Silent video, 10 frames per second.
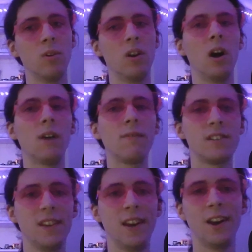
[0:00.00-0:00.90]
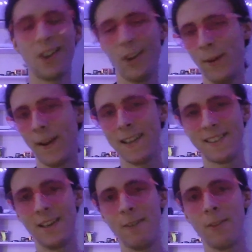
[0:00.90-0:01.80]
would obviously argue
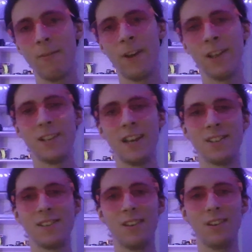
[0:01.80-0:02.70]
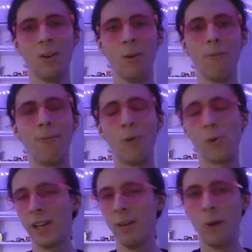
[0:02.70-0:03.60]
against self-defense as,
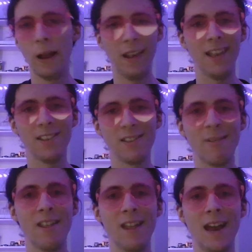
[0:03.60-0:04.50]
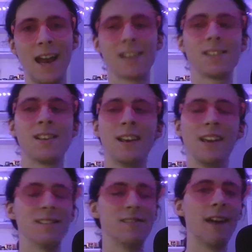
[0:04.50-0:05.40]
41 hits with an axe
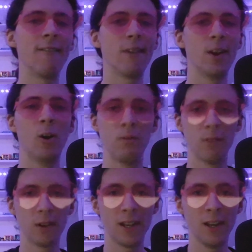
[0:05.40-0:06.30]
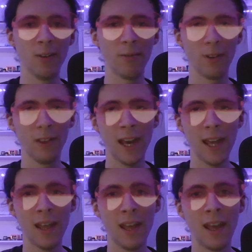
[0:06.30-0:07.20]
is definitely overkill for that,